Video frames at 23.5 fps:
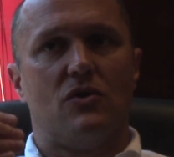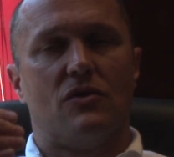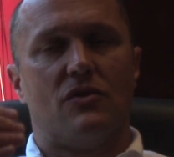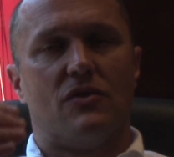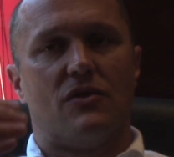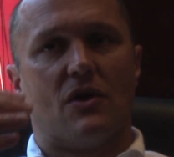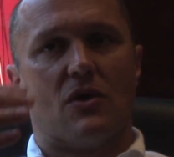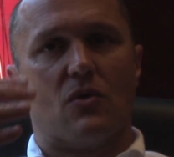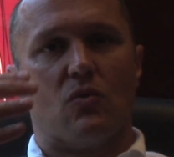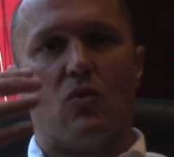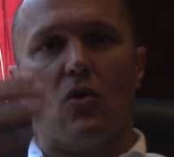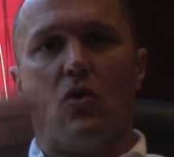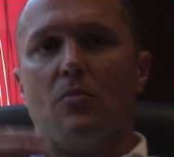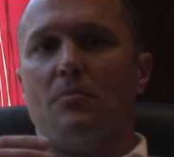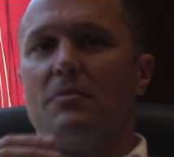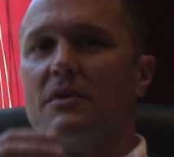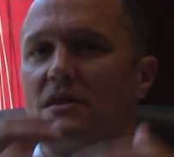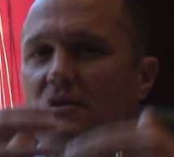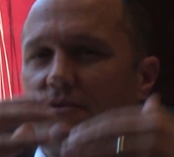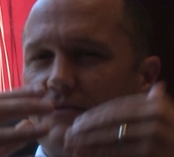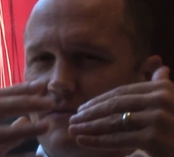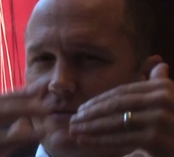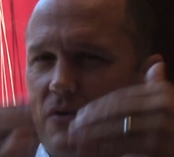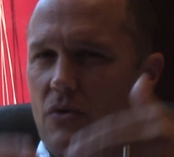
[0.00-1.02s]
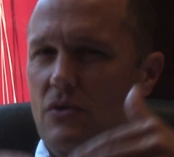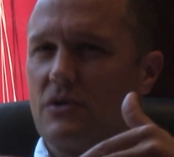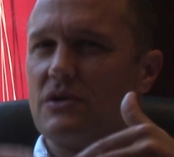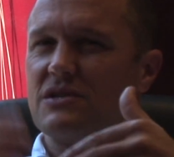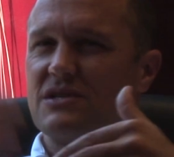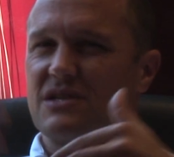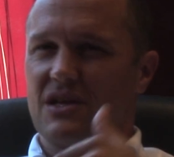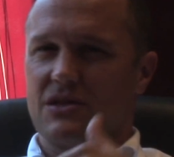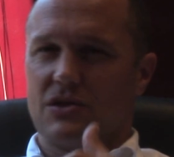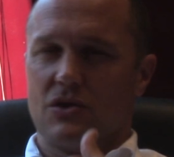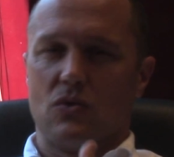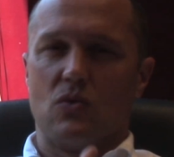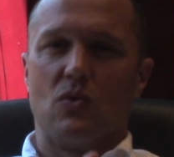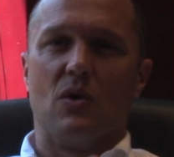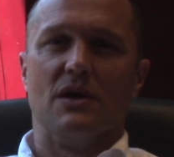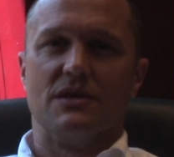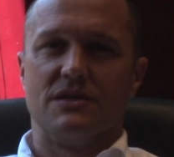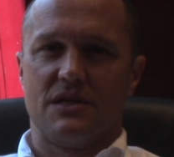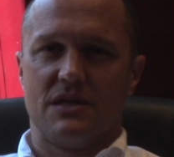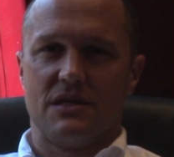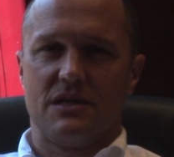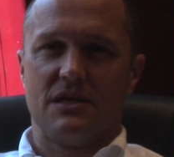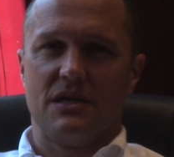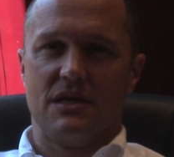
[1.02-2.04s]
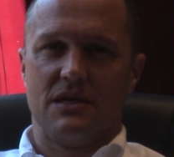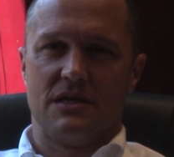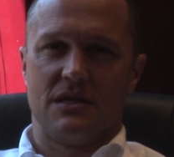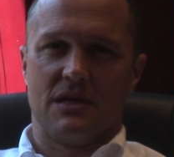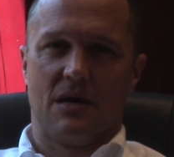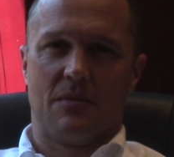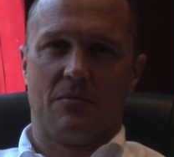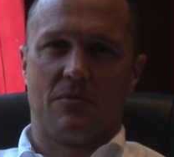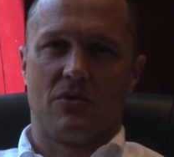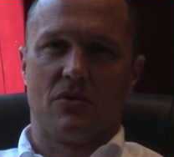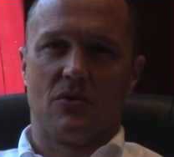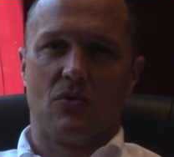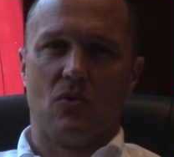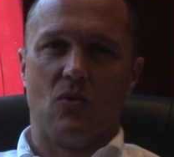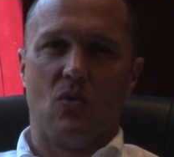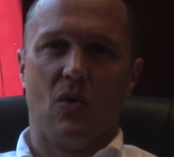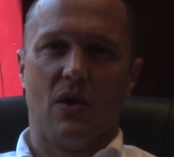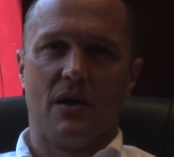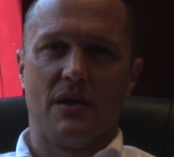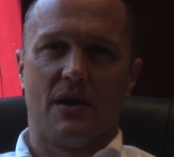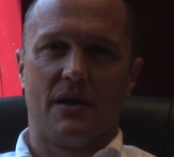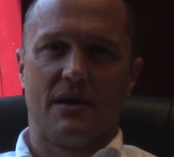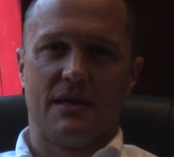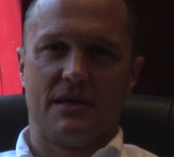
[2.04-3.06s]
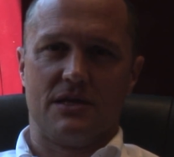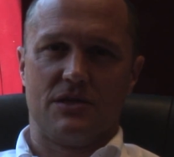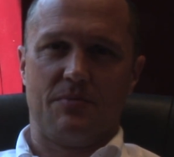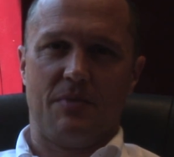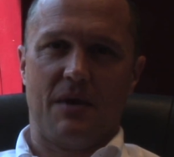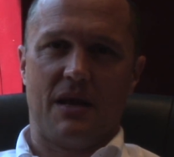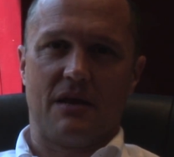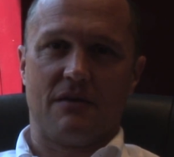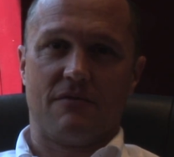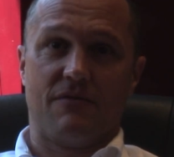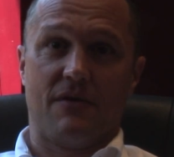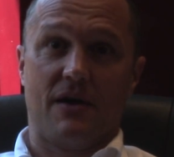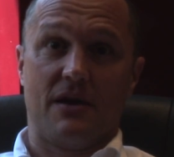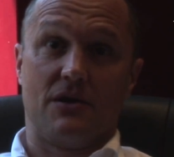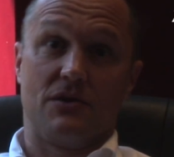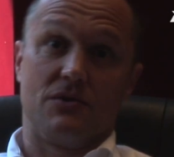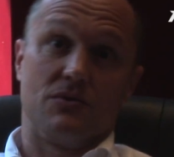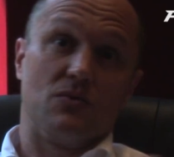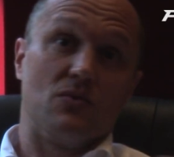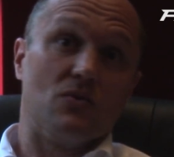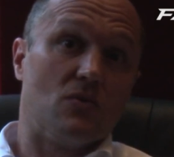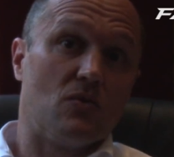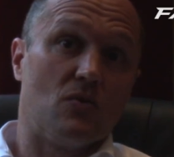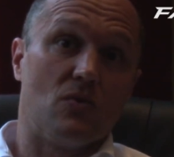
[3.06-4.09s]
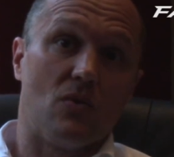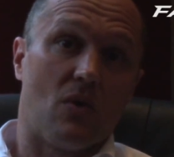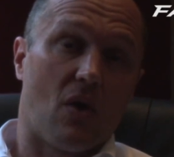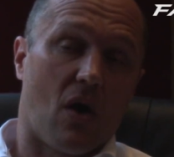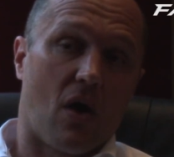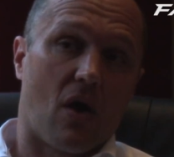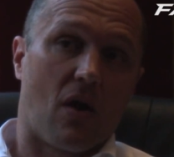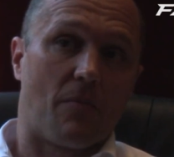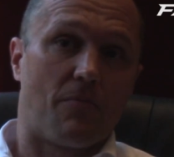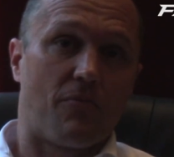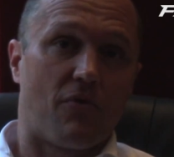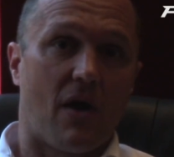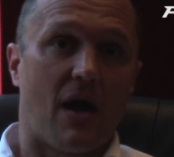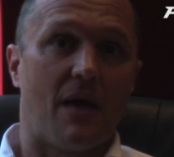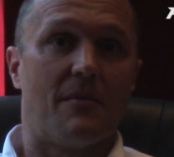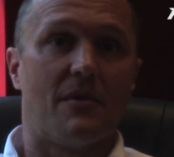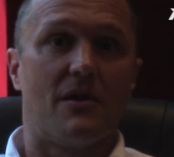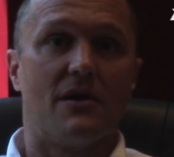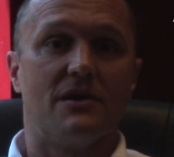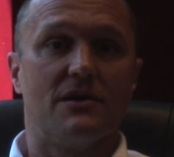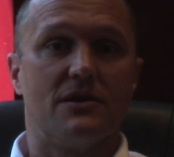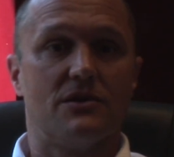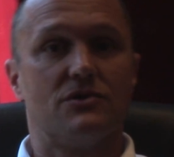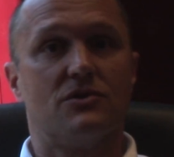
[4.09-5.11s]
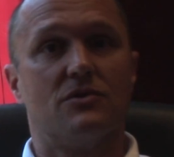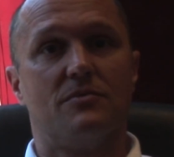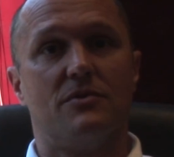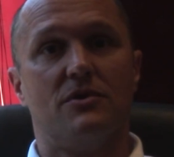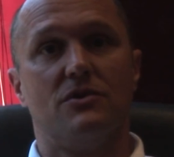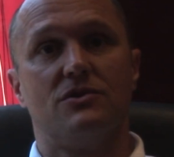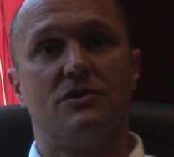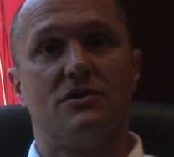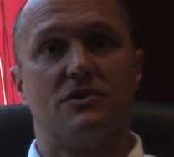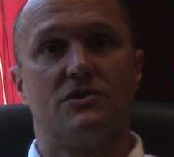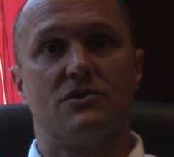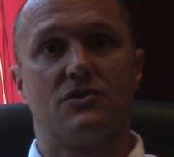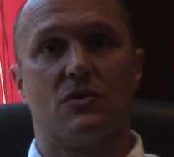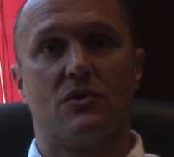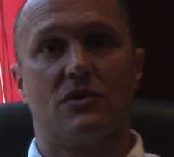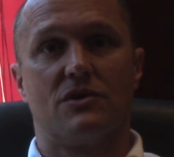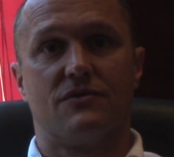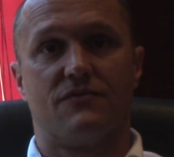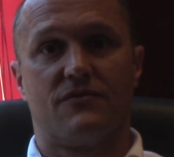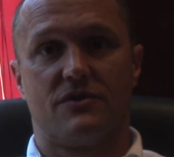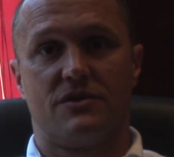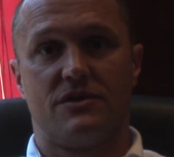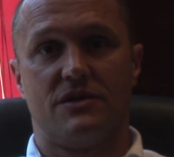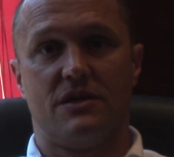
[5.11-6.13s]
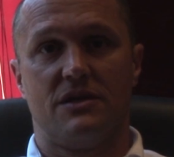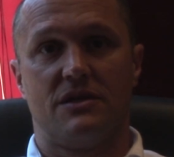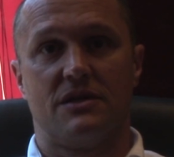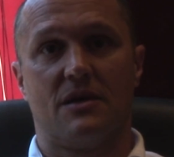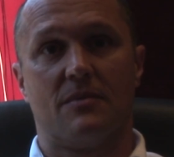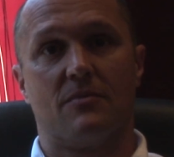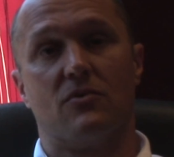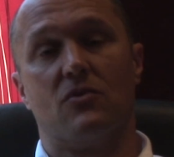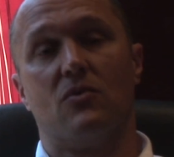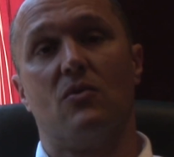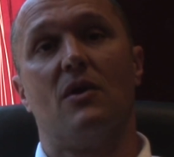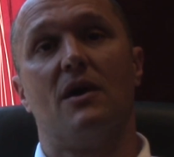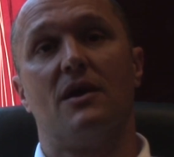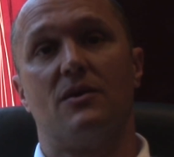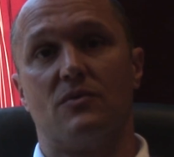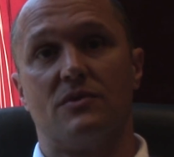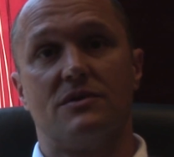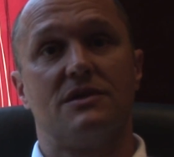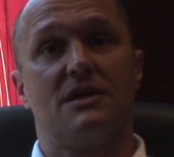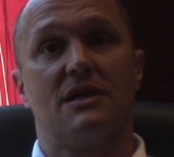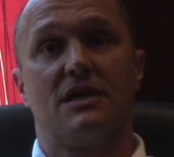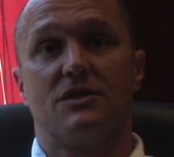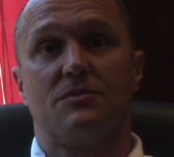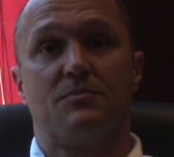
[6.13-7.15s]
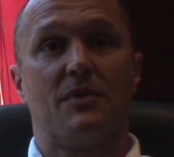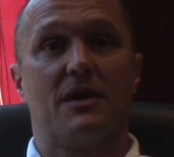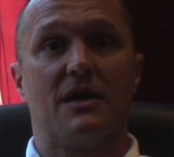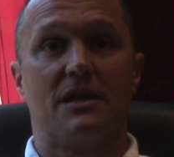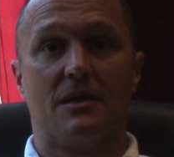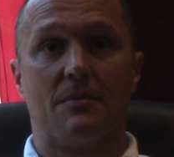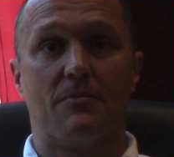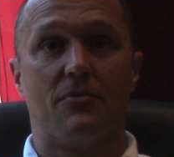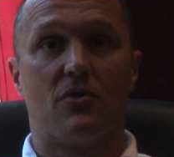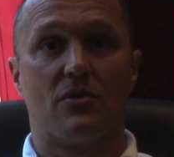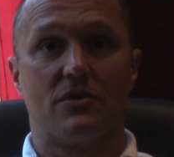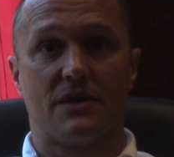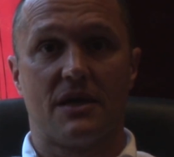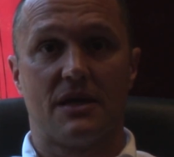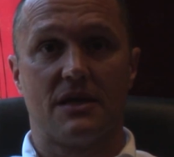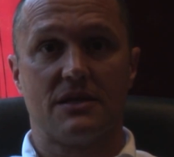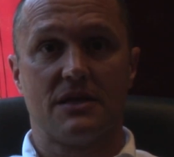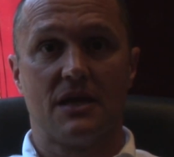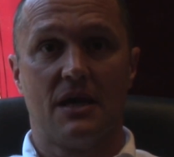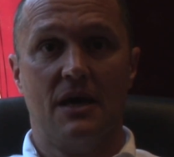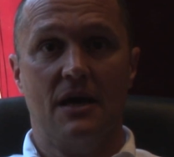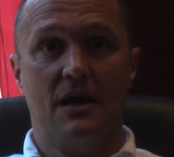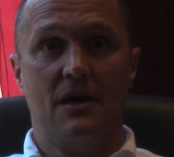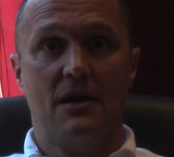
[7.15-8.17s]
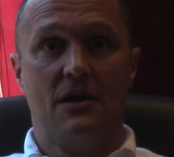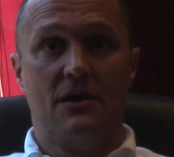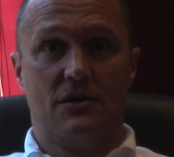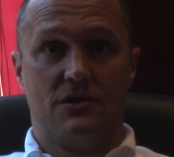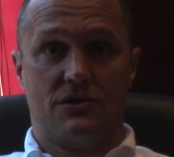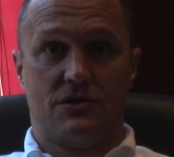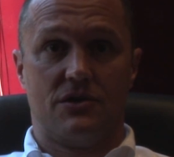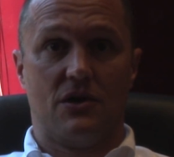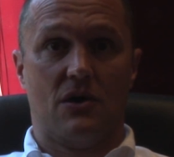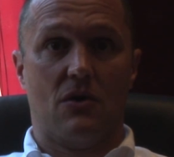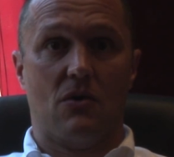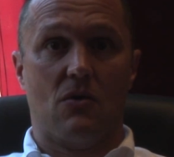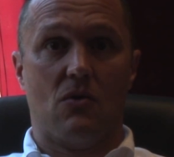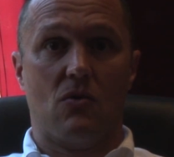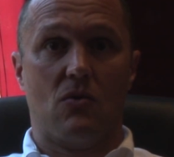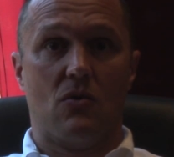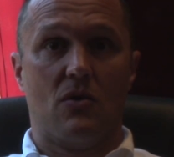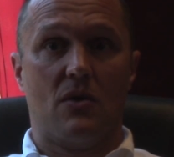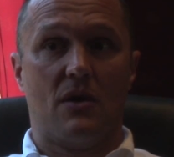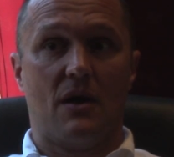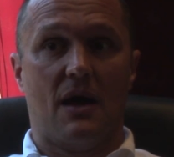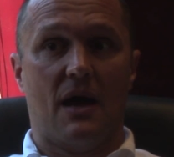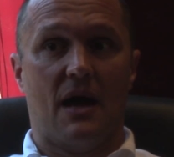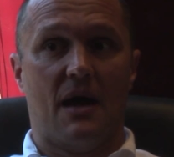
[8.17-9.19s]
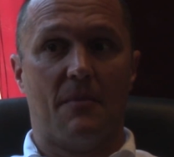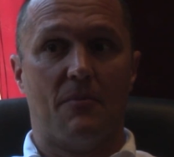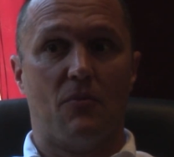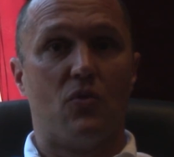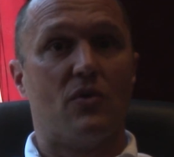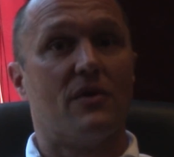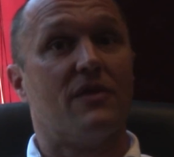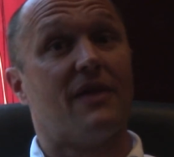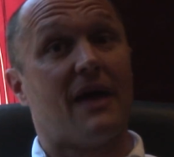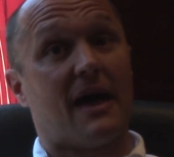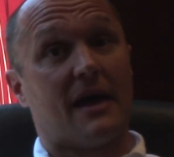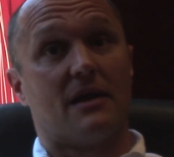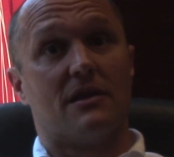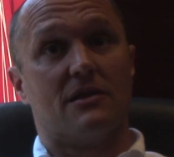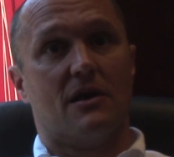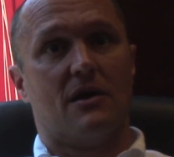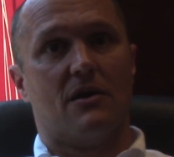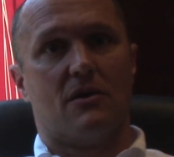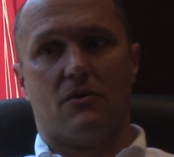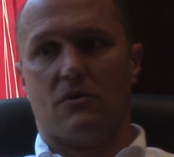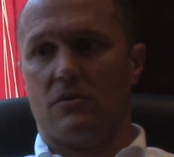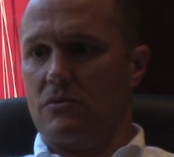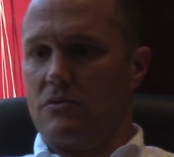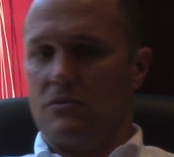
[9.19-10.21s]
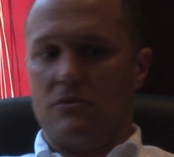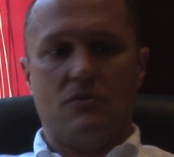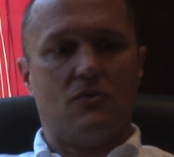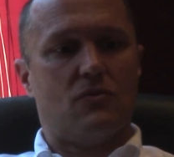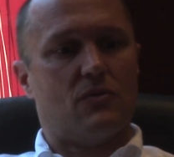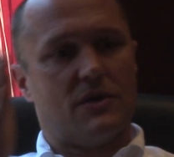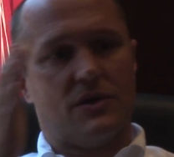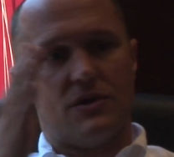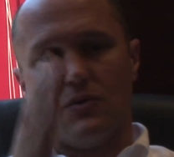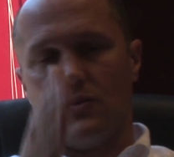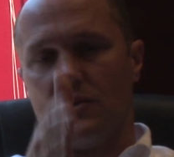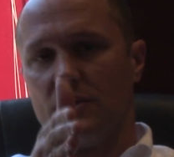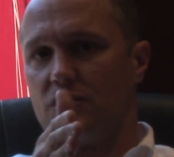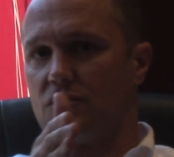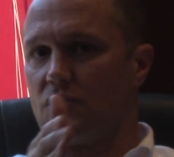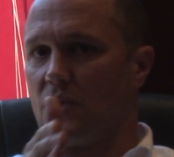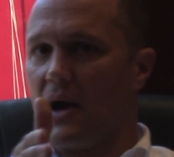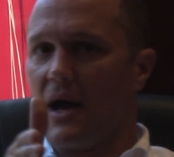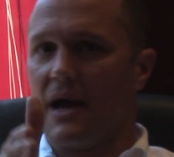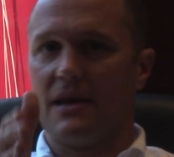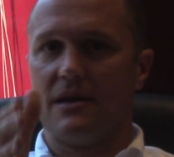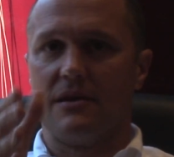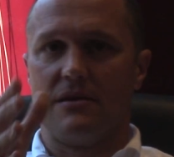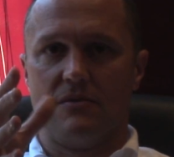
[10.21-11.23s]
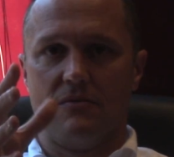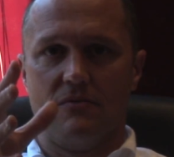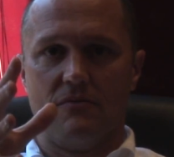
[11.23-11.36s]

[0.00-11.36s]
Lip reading: there won't be the focus that there was in season number 1 on Hispanic fighters. Our primary distribution source for season number 1 was ESPN Deportes. So with that alone, we tried